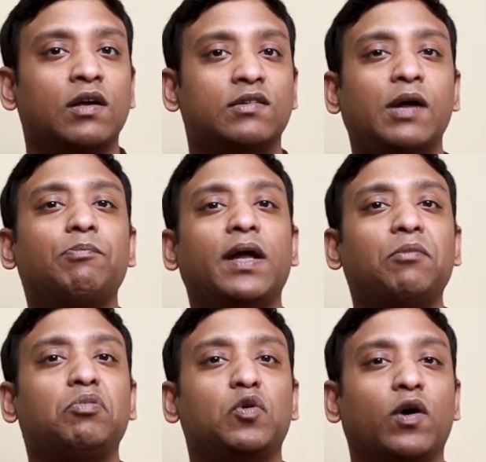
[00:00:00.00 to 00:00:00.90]

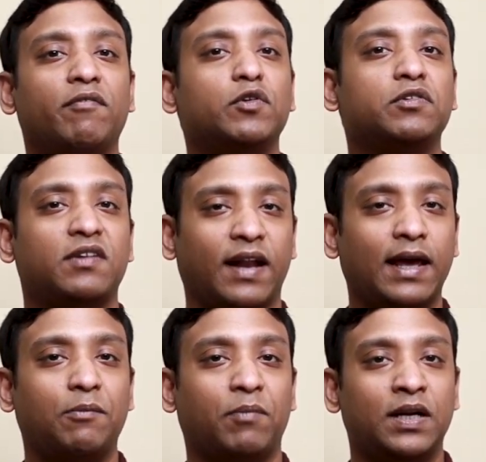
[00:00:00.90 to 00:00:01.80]
Sometimes you have to
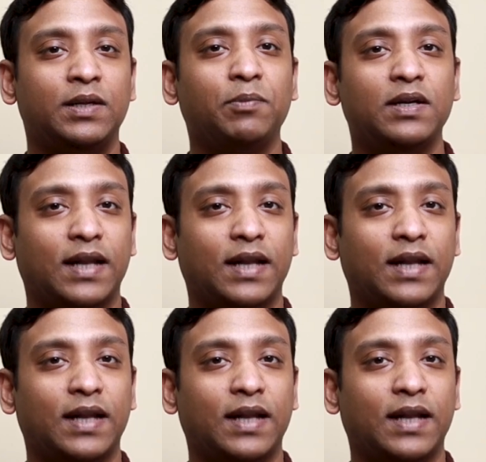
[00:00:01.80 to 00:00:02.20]
strike multiple